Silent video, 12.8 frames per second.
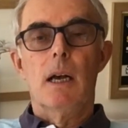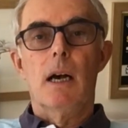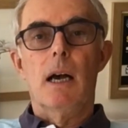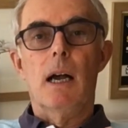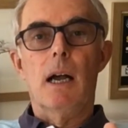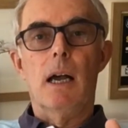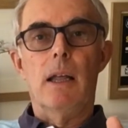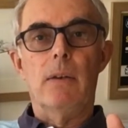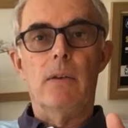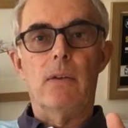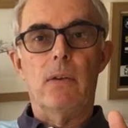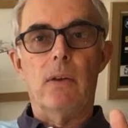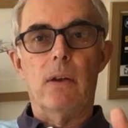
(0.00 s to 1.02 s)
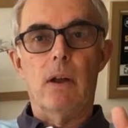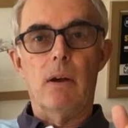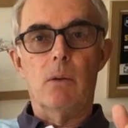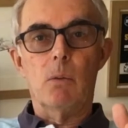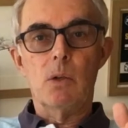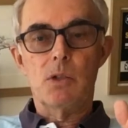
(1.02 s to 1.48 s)
and
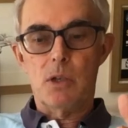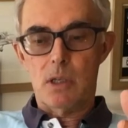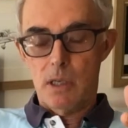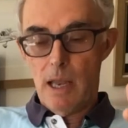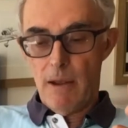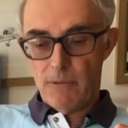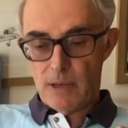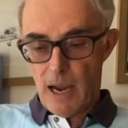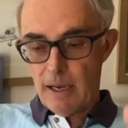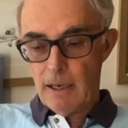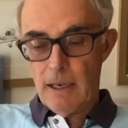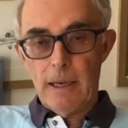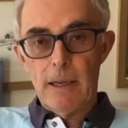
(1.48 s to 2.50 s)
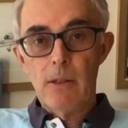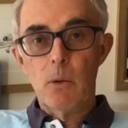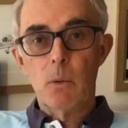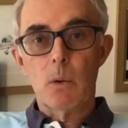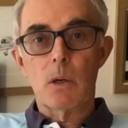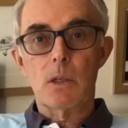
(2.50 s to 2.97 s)
was just left dangling in the
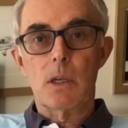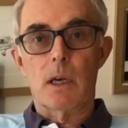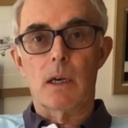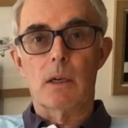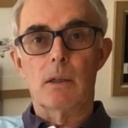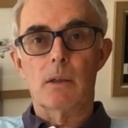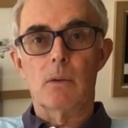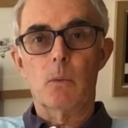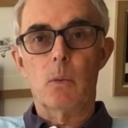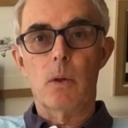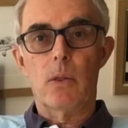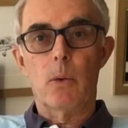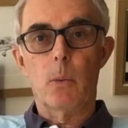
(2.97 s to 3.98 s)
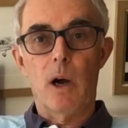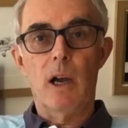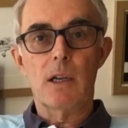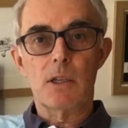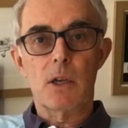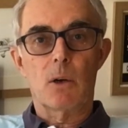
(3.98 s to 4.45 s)
water with the
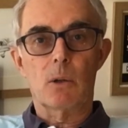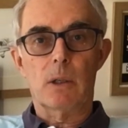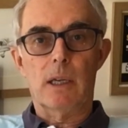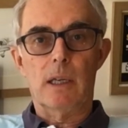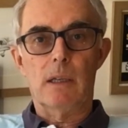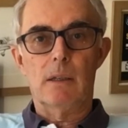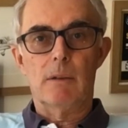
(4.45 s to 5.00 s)
wires holding it.